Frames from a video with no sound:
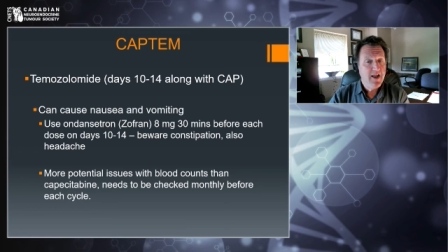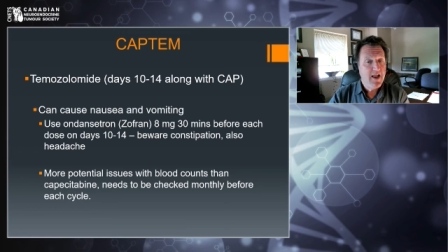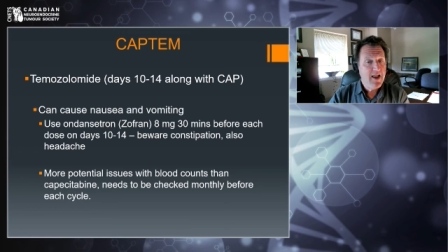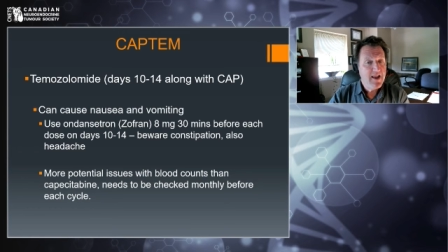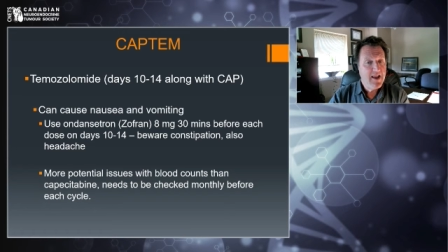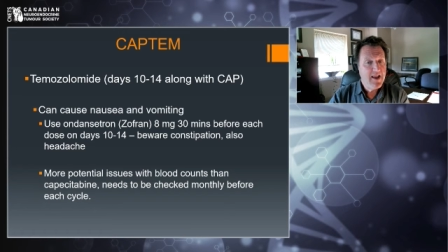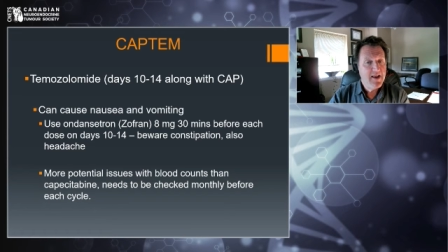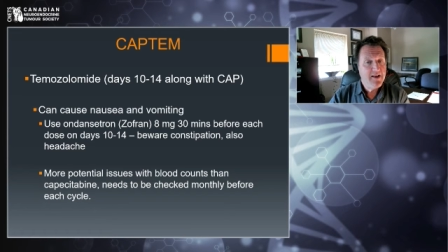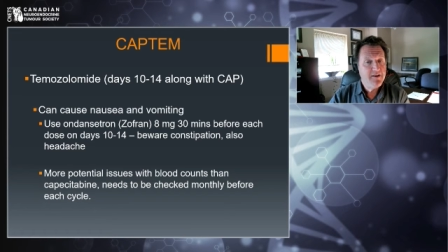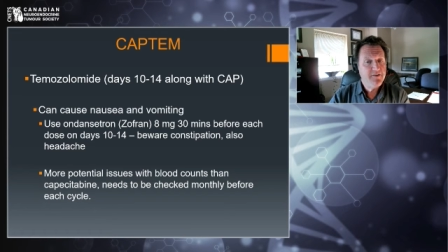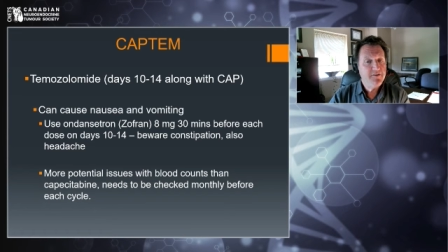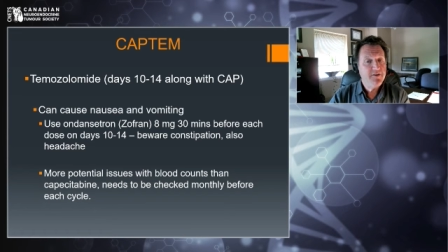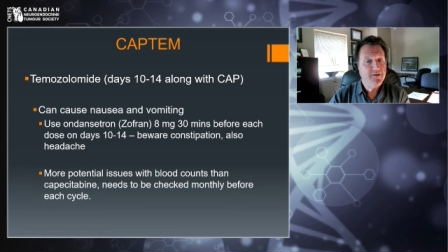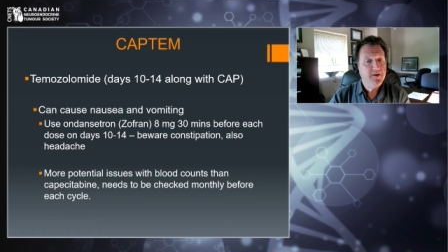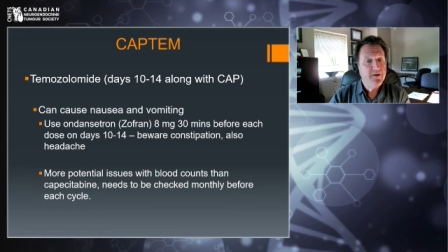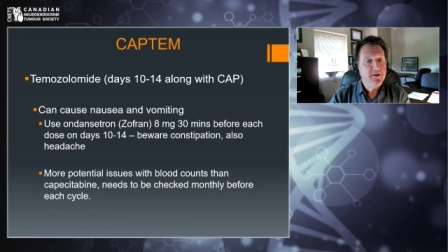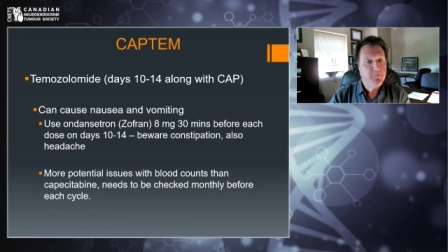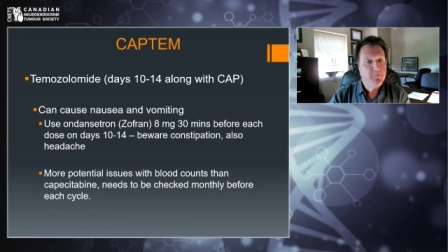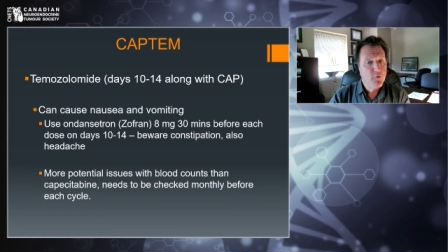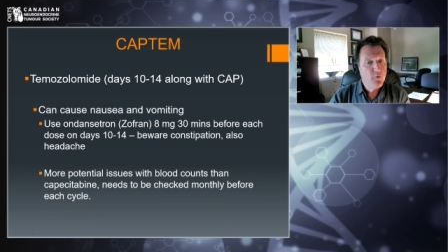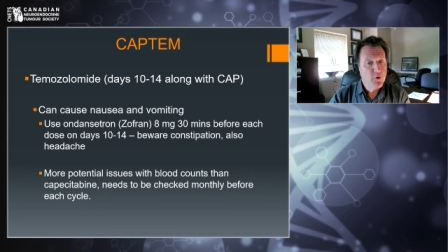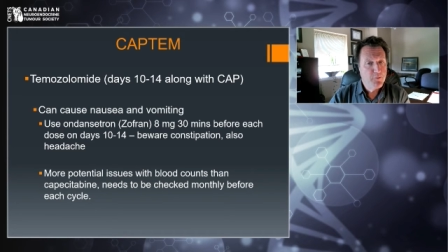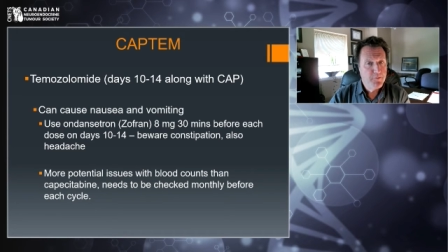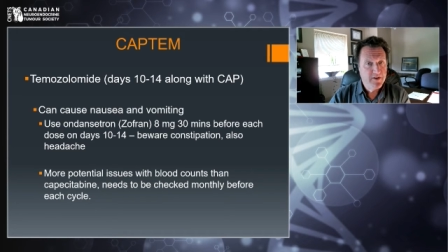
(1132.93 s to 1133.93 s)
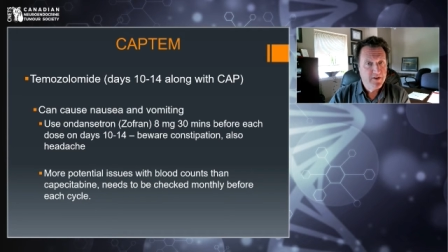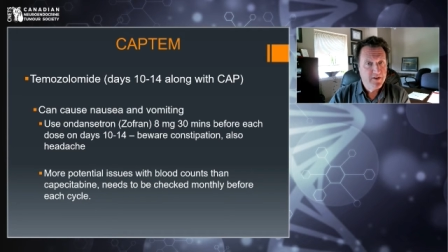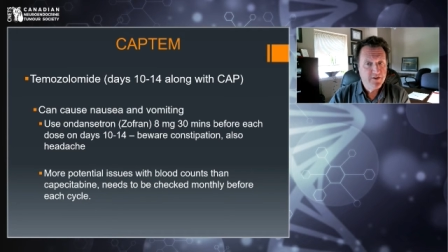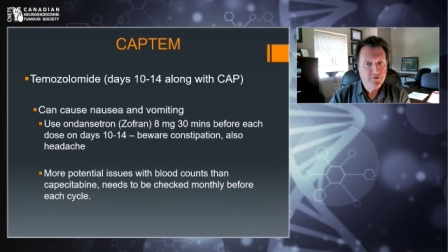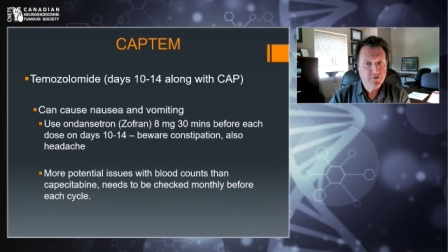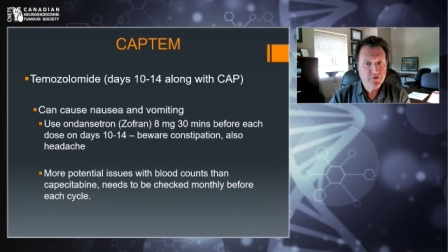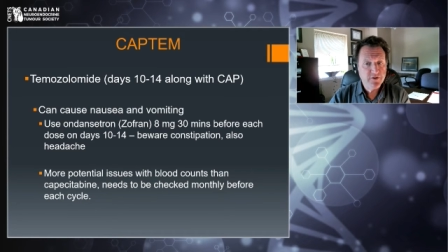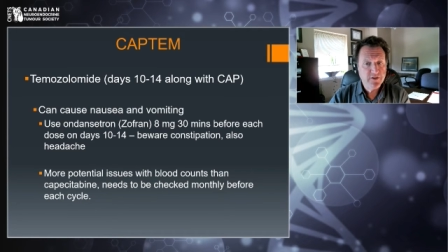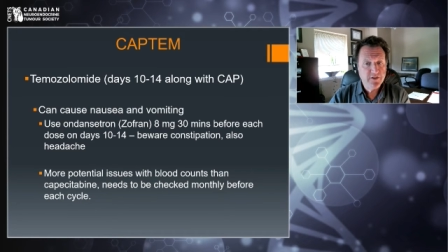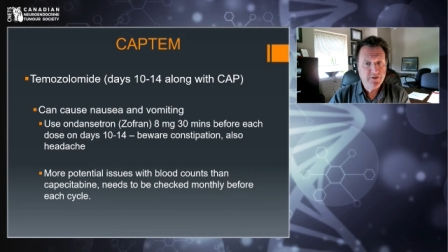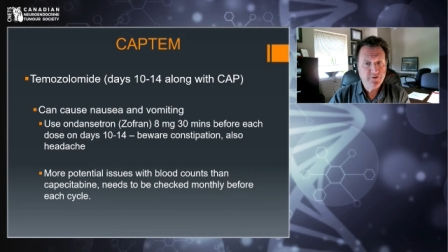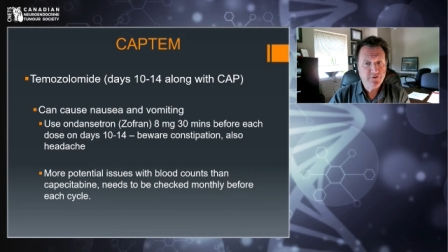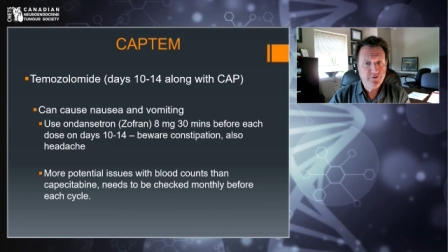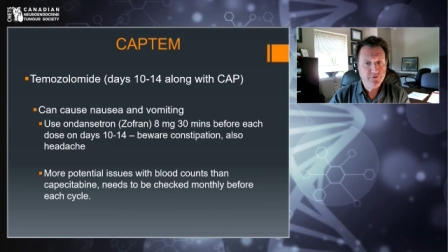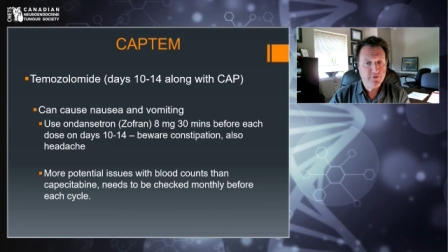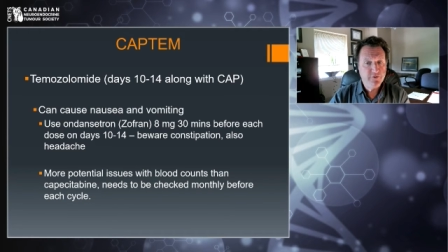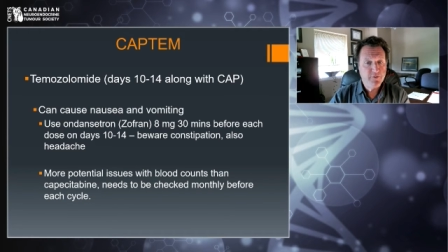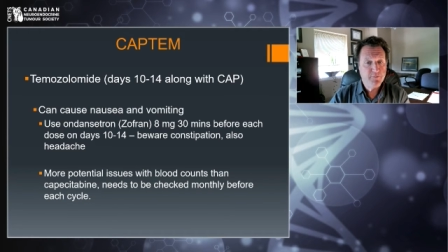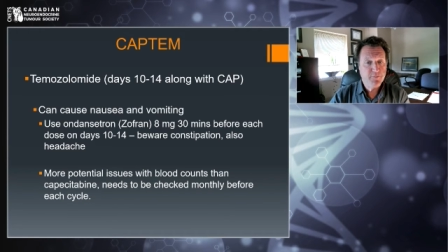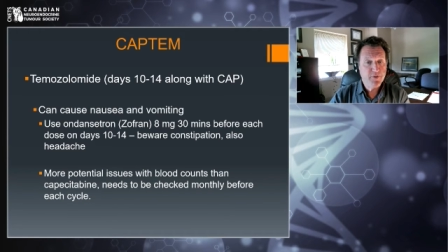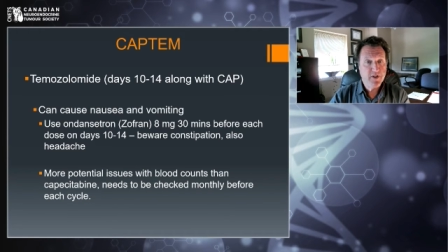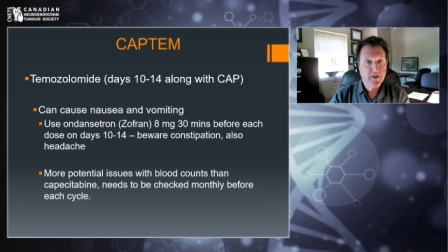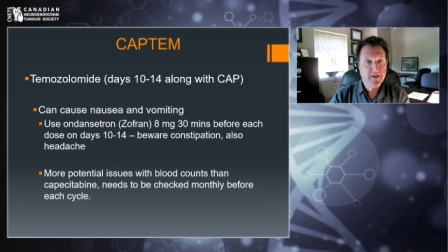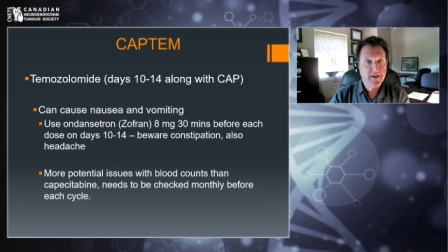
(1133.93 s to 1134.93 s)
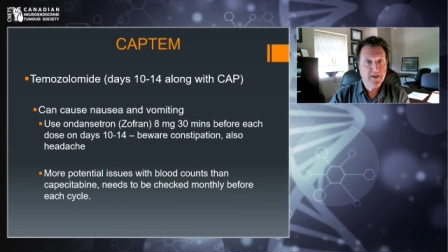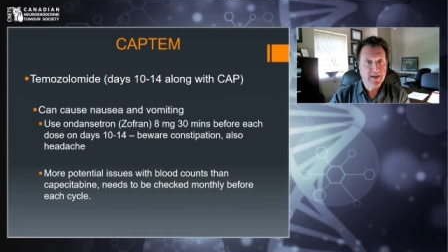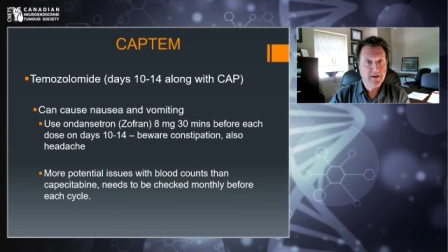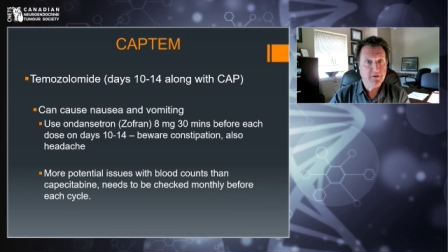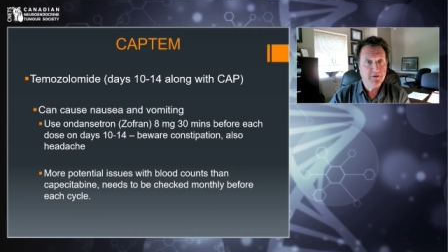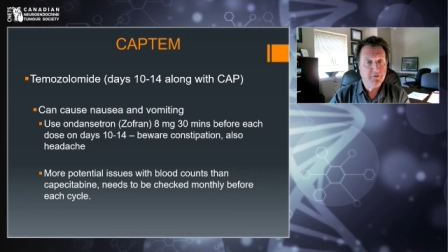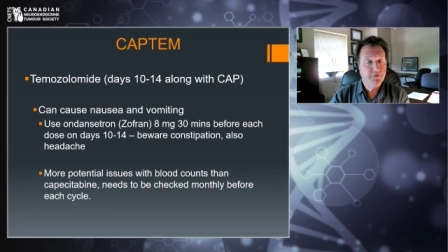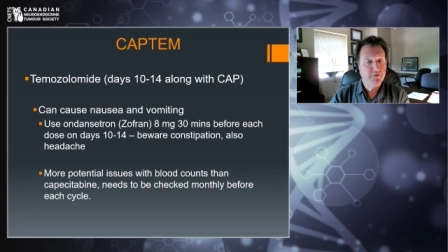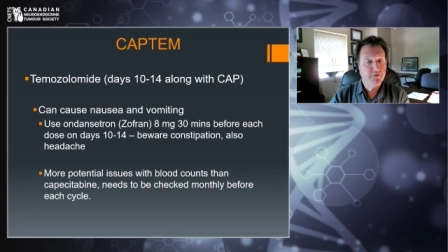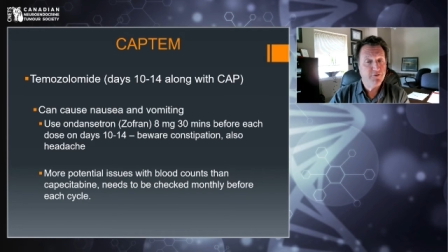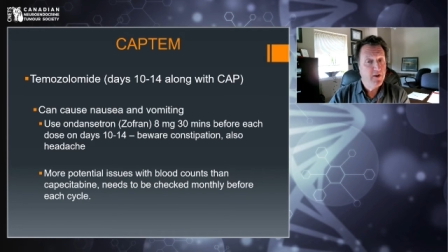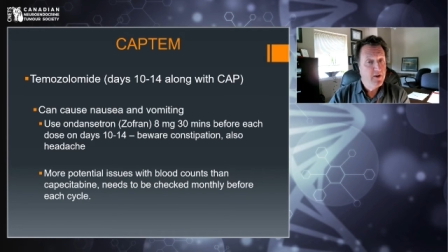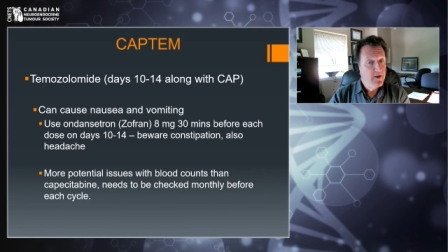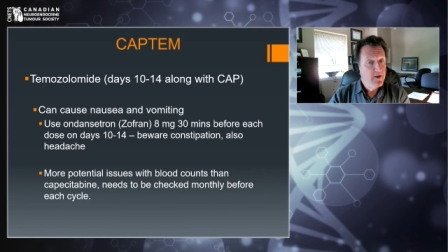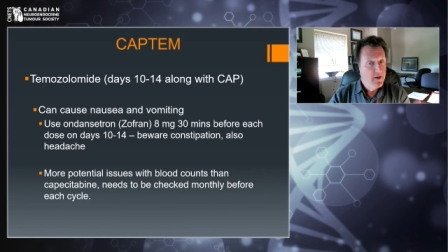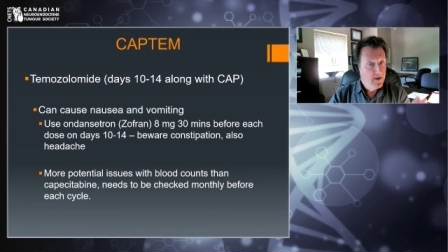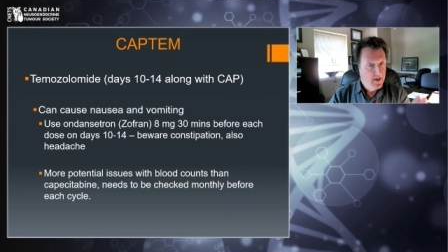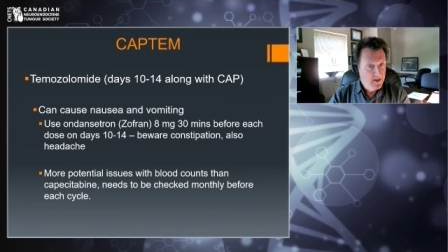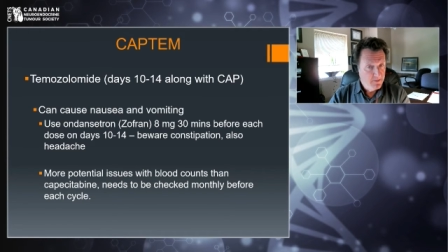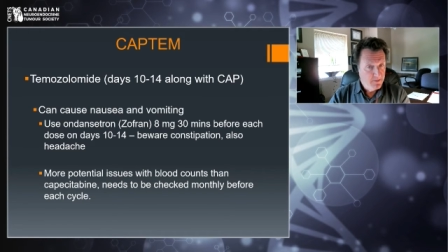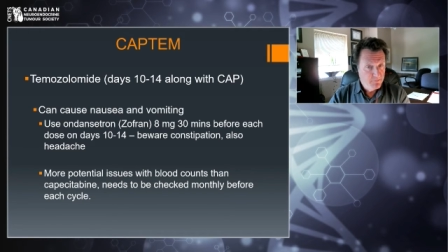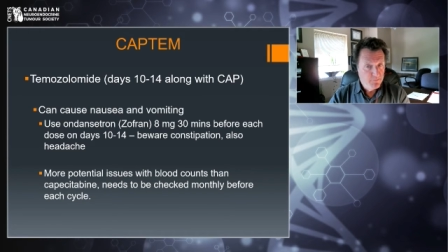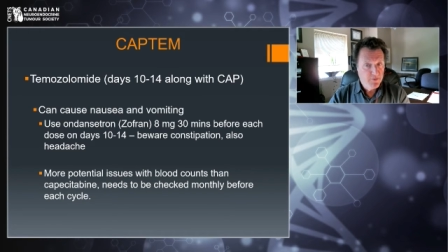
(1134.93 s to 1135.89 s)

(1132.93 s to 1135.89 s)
and more potential issues with blood counts, and